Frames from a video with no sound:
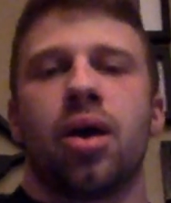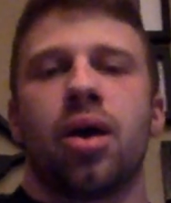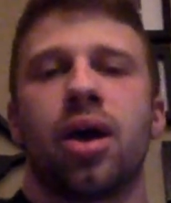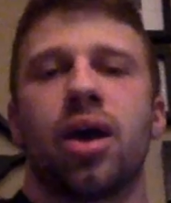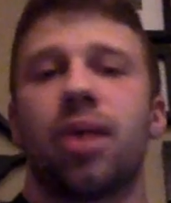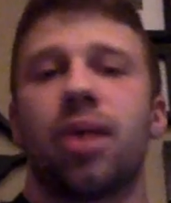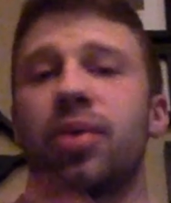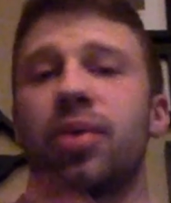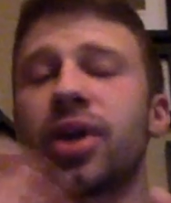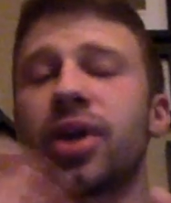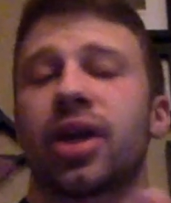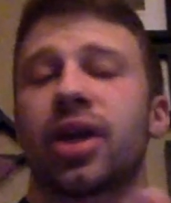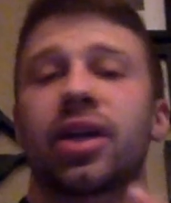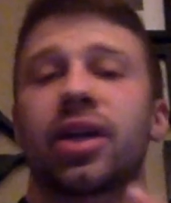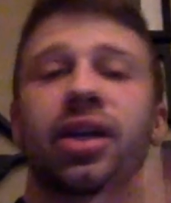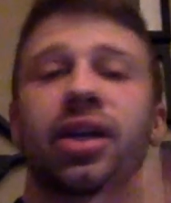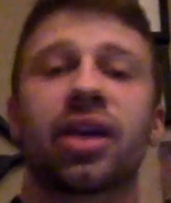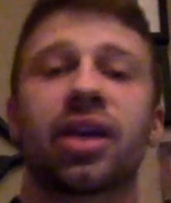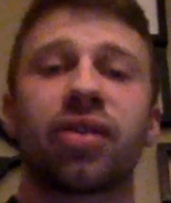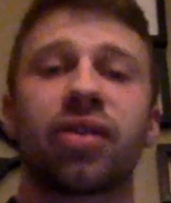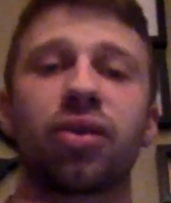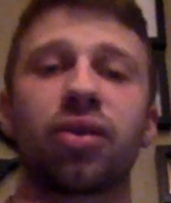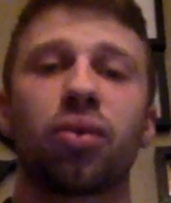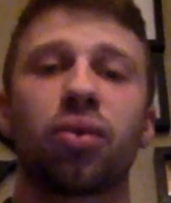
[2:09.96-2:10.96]
I'm not going to
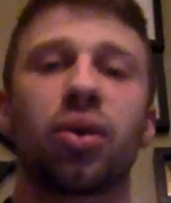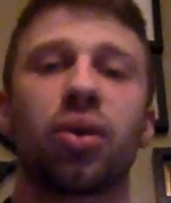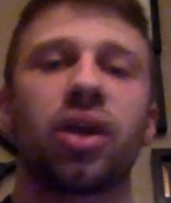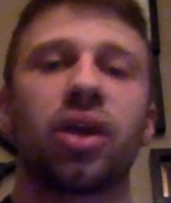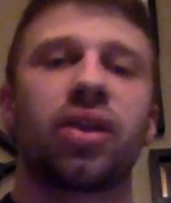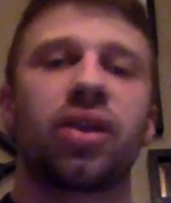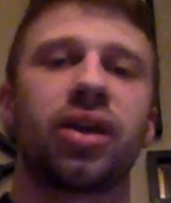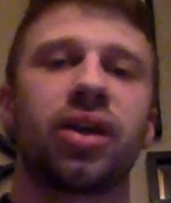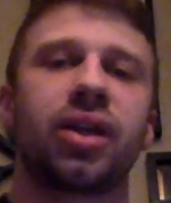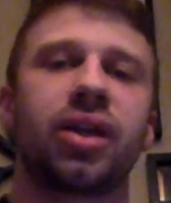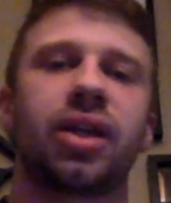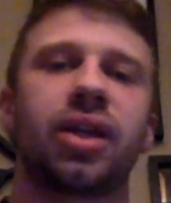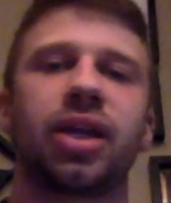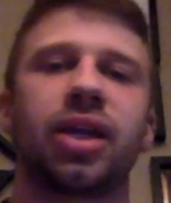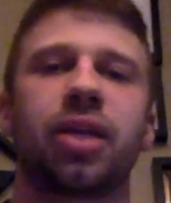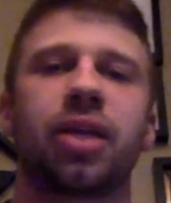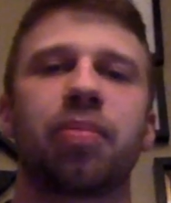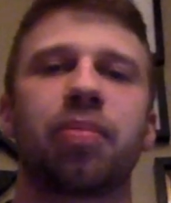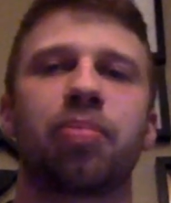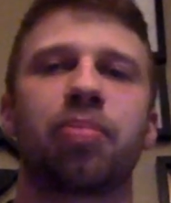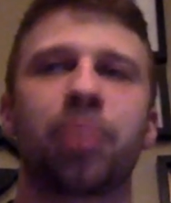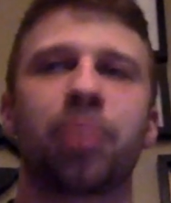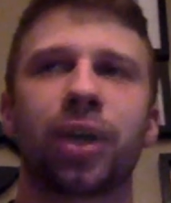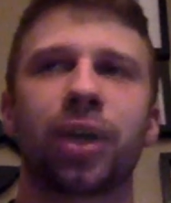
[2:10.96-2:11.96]
give away the
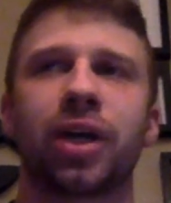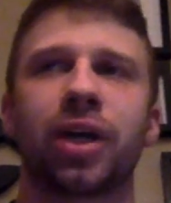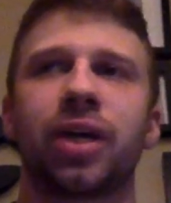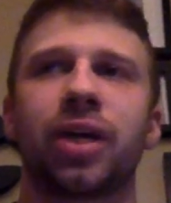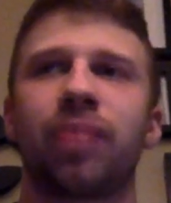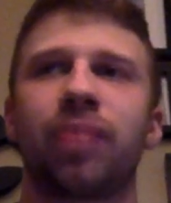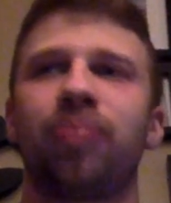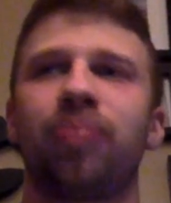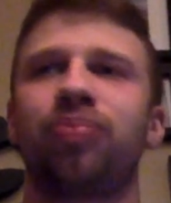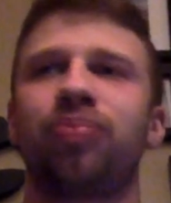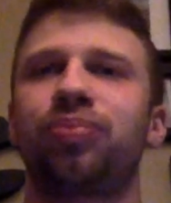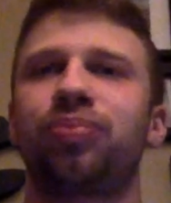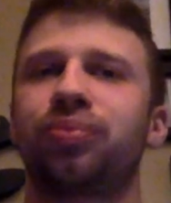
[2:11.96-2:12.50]
ending, but